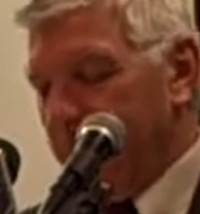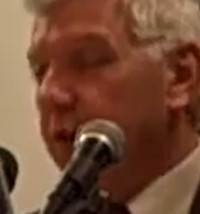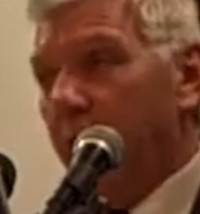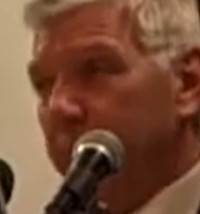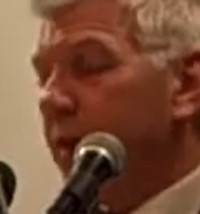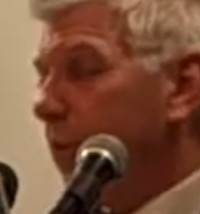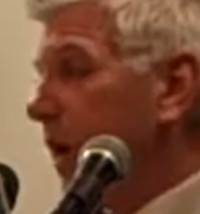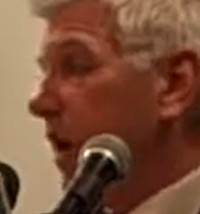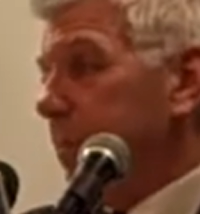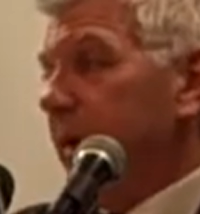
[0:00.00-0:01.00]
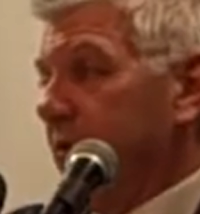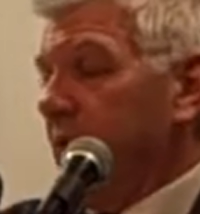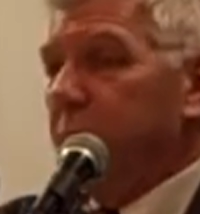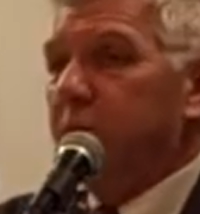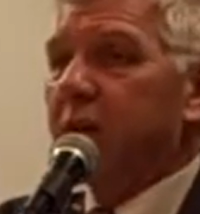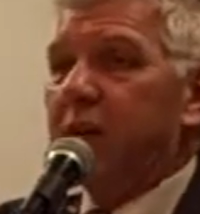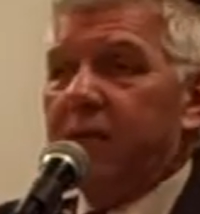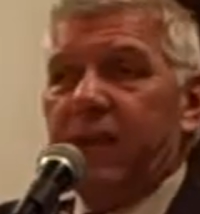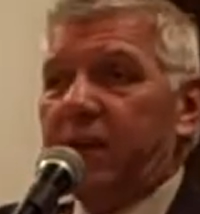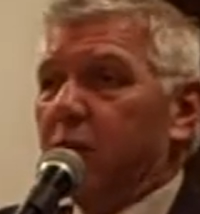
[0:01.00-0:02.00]
here, I'm going to read it, because
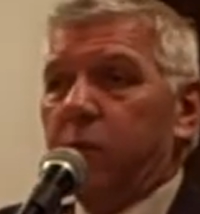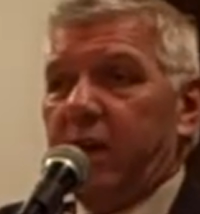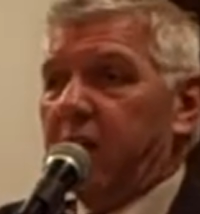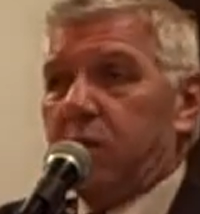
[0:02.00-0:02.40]
if I don't read